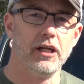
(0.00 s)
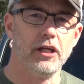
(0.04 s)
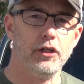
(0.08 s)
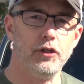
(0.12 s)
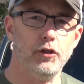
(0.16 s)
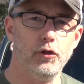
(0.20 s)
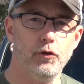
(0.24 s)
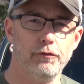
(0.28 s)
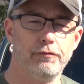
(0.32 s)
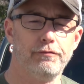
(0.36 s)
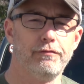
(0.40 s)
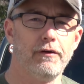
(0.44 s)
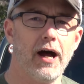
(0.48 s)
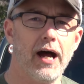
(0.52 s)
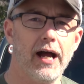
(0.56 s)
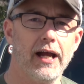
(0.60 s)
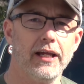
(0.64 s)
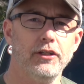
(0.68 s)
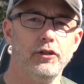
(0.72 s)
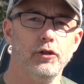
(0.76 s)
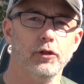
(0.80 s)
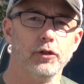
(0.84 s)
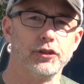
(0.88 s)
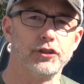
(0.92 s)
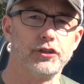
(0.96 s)
you
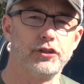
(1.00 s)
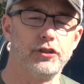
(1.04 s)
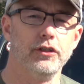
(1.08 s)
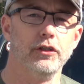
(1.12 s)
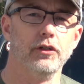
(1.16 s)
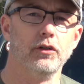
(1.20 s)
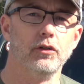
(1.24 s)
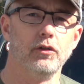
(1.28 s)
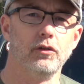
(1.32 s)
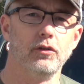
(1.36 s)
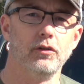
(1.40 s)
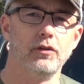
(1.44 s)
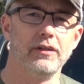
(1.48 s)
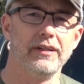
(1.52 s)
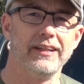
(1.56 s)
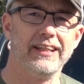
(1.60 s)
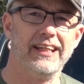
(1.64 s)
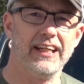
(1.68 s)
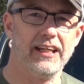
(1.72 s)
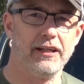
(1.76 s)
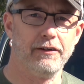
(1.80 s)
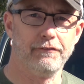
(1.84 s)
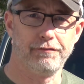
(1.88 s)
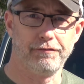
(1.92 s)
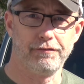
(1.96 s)
find you're still
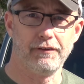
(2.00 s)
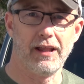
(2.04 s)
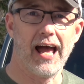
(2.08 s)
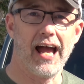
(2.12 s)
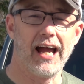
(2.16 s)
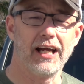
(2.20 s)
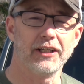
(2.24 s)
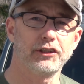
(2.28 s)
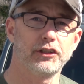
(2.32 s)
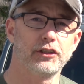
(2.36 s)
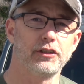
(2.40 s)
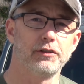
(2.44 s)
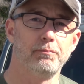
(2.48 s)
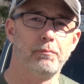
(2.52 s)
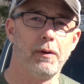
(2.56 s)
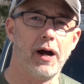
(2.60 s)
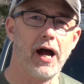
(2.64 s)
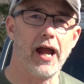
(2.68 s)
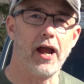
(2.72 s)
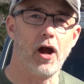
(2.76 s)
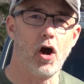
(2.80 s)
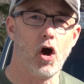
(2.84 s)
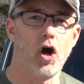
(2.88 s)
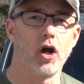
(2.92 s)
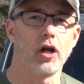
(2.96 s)
getting flashed
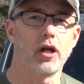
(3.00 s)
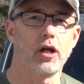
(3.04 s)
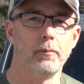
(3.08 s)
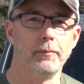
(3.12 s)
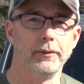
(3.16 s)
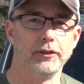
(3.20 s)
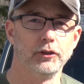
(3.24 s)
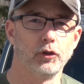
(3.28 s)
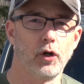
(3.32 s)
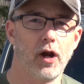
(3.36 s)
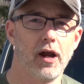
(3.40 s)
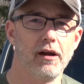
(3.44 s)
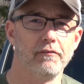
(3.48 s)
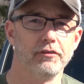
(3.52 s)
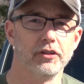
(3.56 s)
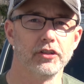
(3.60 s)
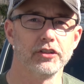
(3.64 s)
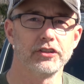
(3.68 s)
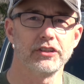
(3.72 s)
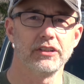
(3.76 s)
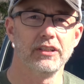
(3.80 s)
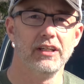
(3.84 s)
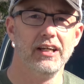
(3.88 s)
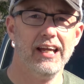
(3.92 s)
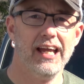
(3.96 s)
by oncoming
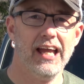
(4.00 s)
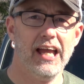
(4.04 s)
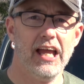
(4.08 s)
drivers,